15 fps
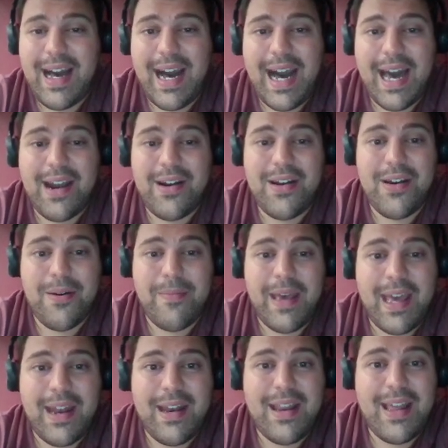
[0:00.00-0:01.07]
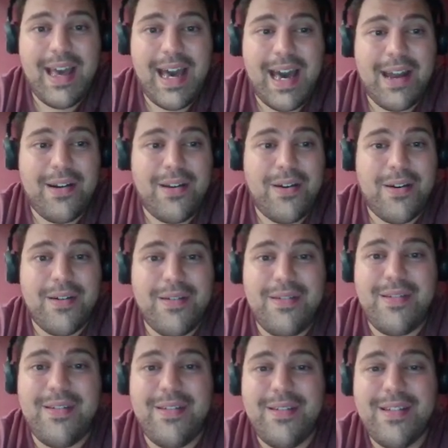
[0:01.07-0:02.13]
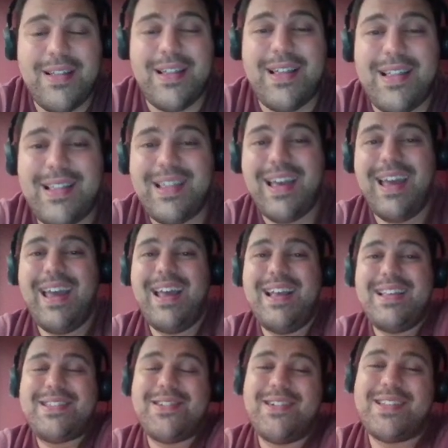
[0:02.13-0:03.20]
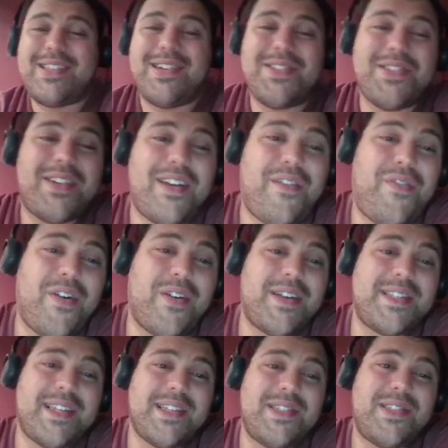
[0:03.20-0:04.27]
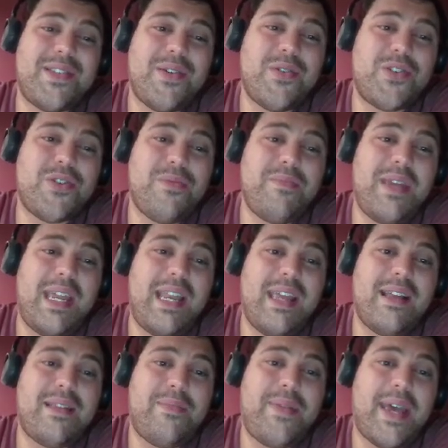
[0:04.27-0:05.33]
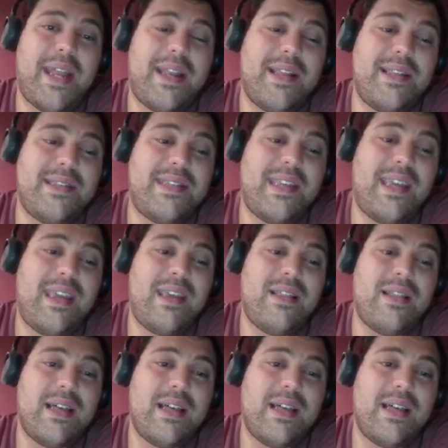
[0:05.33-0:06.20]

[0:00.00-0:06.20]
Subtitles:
I don't know, man. I don't know. So it's also going to focus on social media dependency.